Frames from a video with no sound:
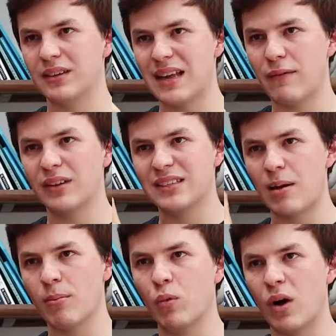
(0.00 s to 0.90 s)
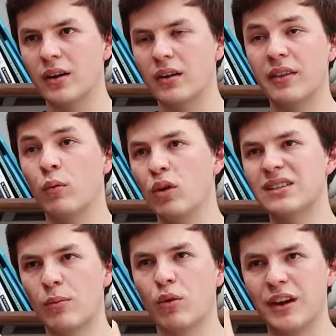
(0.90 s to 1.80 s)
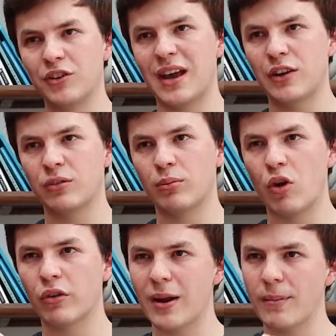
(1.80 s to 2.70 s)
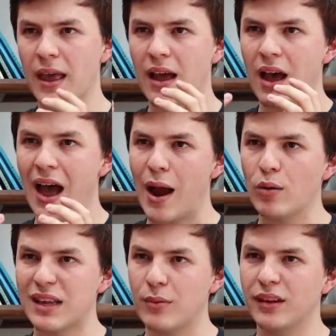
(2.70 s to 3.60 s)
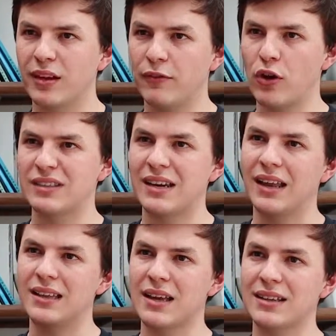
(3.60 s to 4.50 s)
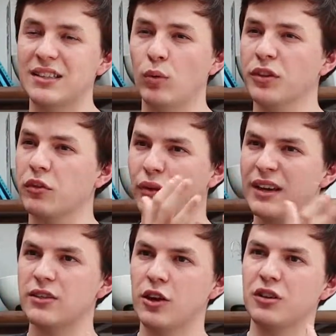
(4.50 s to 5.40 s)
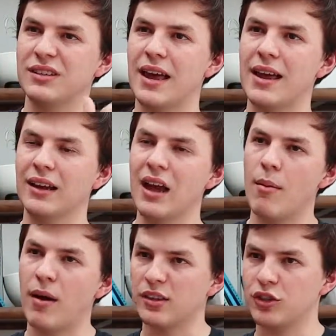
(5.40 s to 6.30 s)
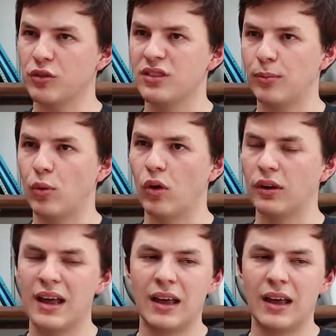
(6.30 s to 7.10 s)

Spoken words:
Stanford's the world's #1 education program, I was able to get first-hand insights into what the research is saying about student support.